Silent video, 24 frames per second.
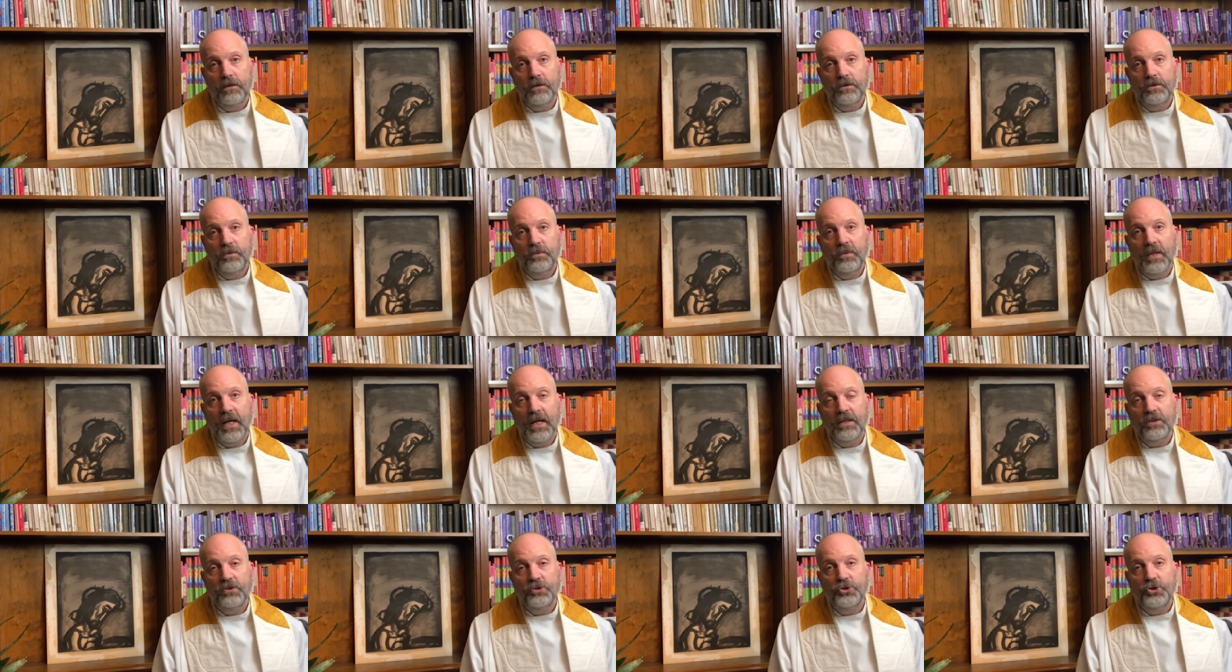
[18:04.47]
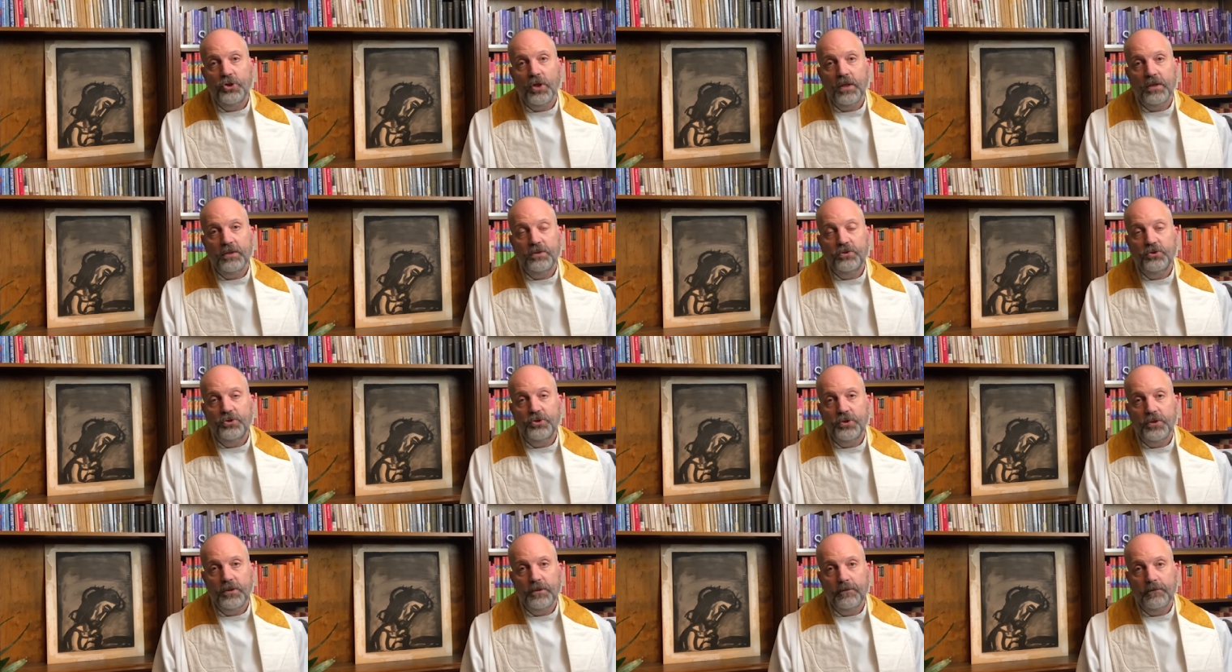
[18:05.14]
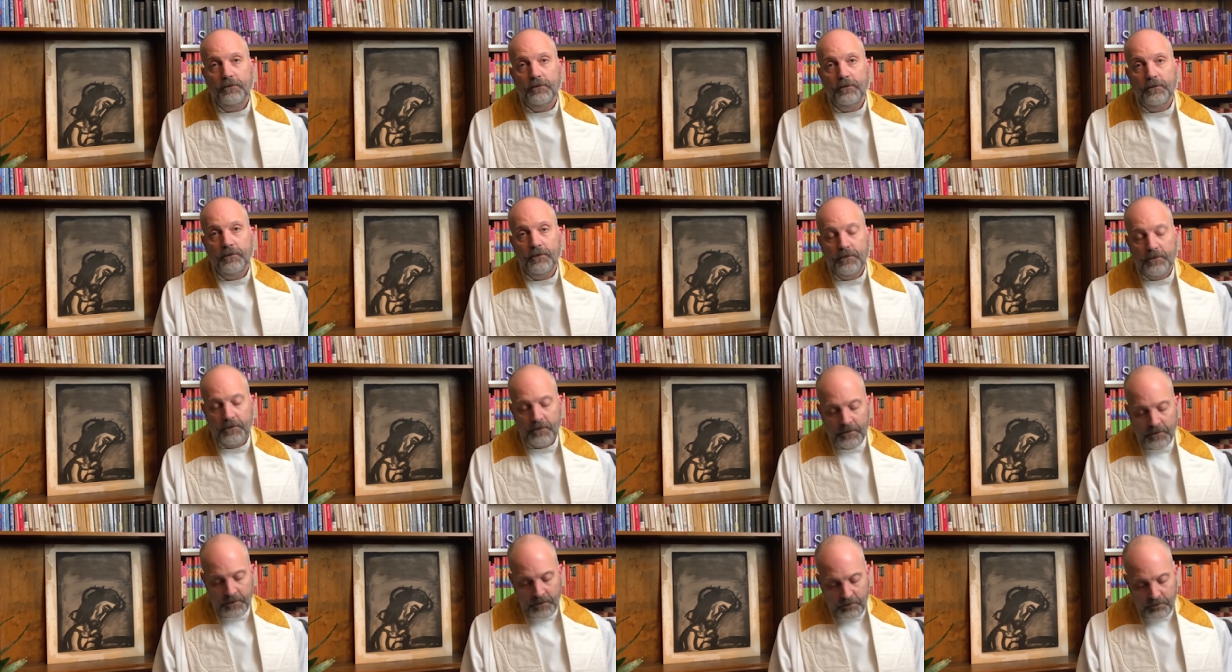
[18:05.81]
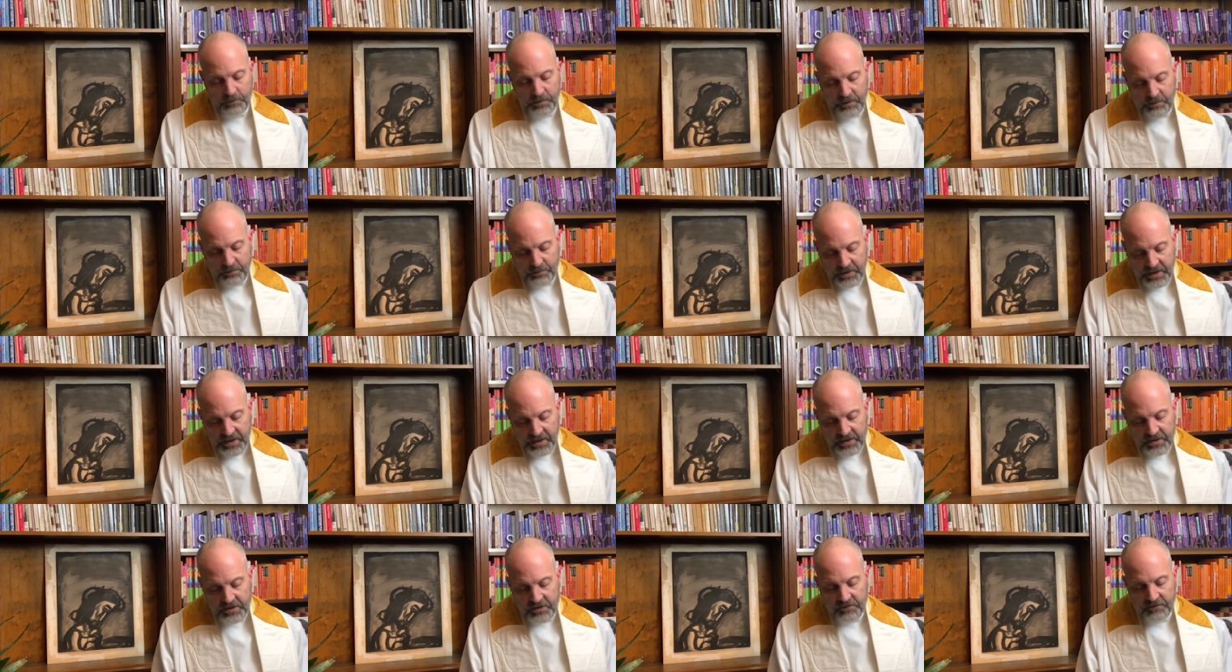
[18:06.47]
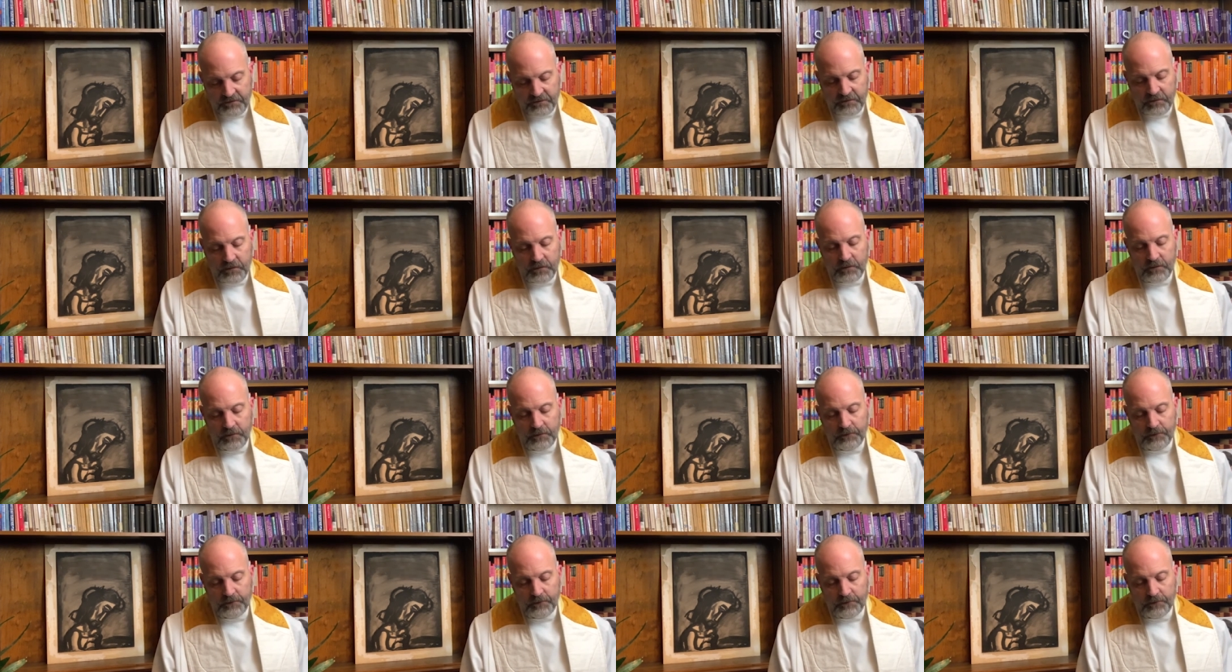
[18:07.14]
Do not judge. Be peaceful.